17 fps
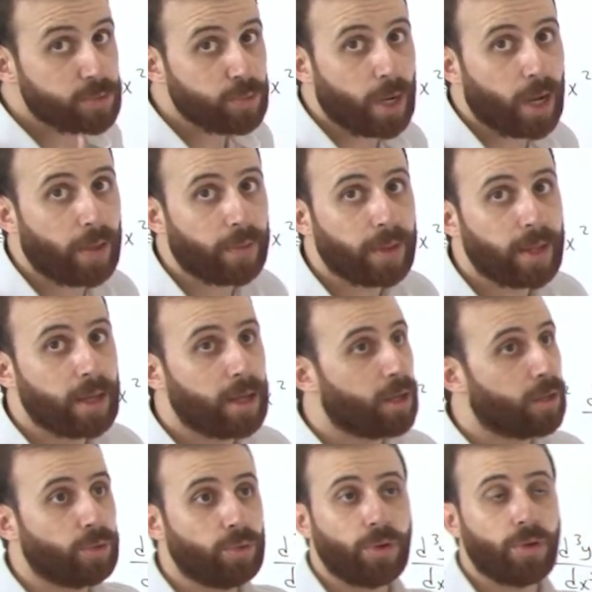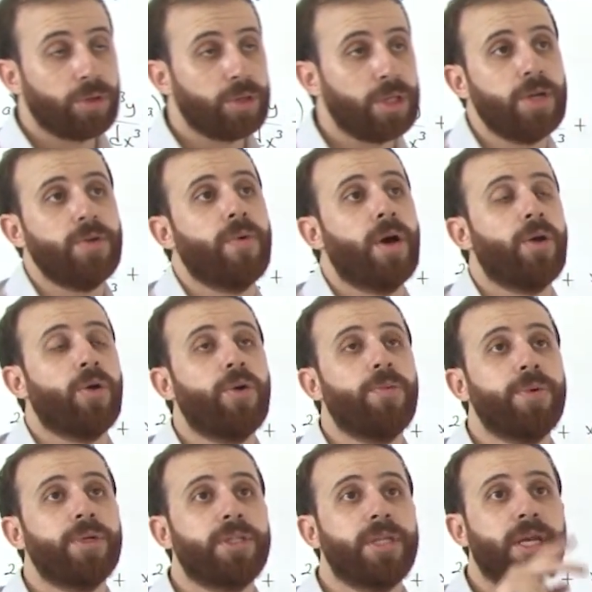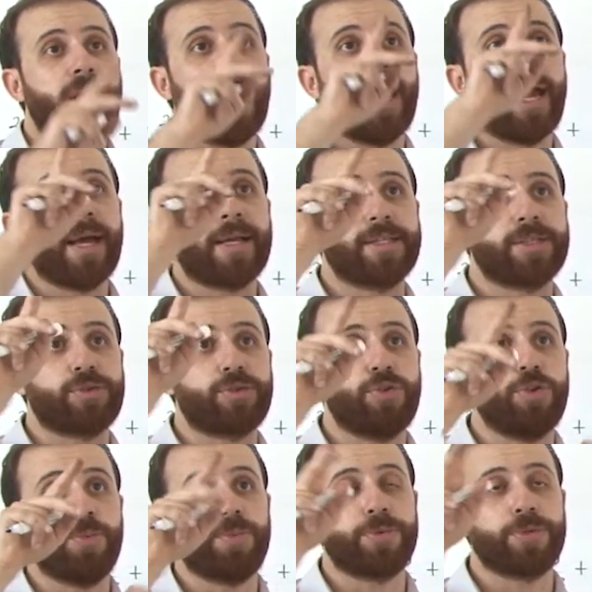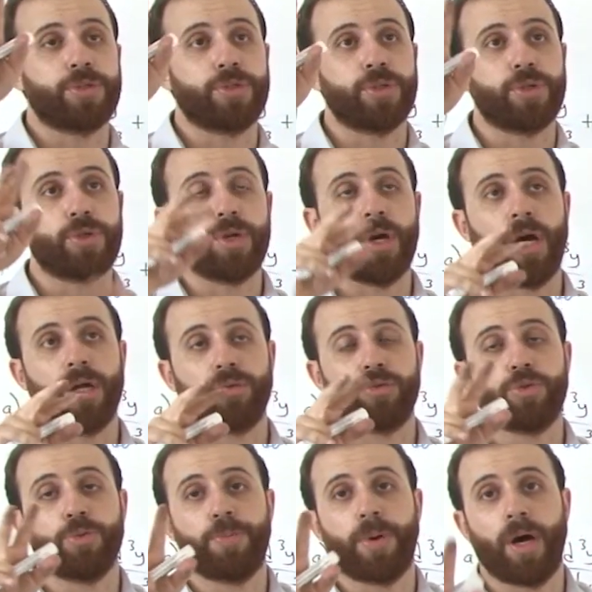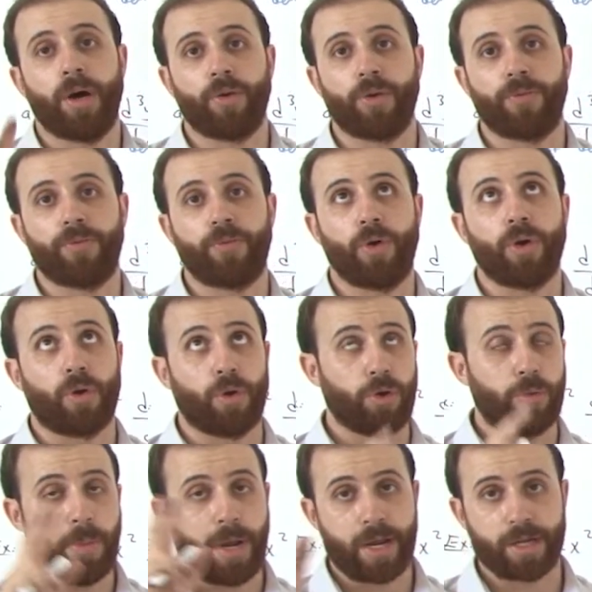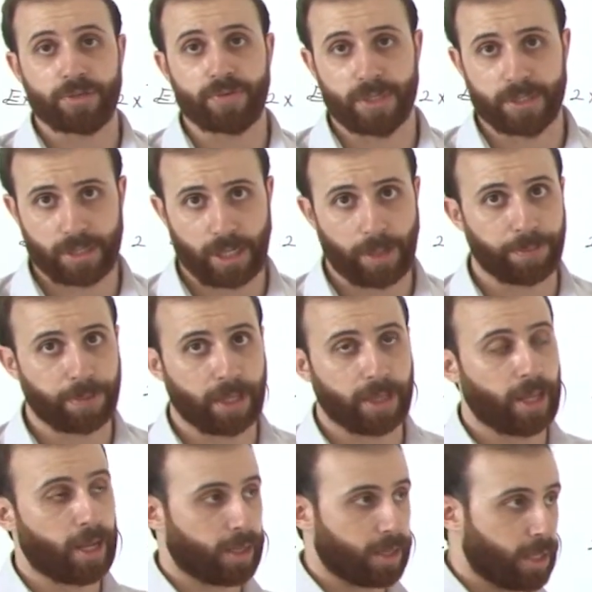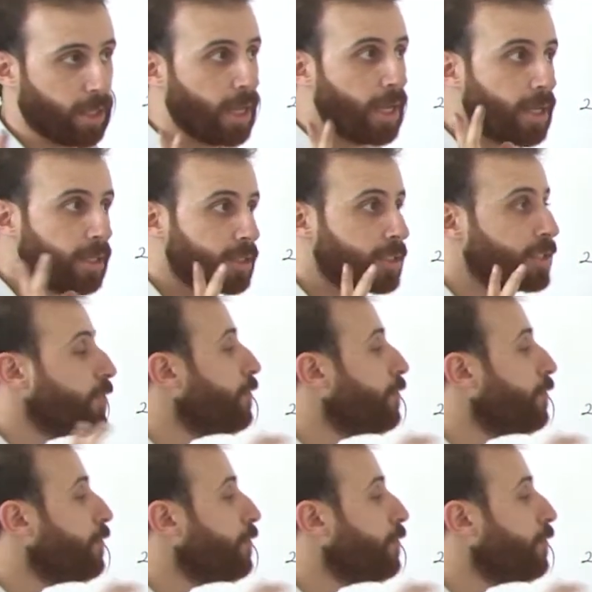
1. No dy over dx cubed square to the power of 4 or minus 1 something like that. This is the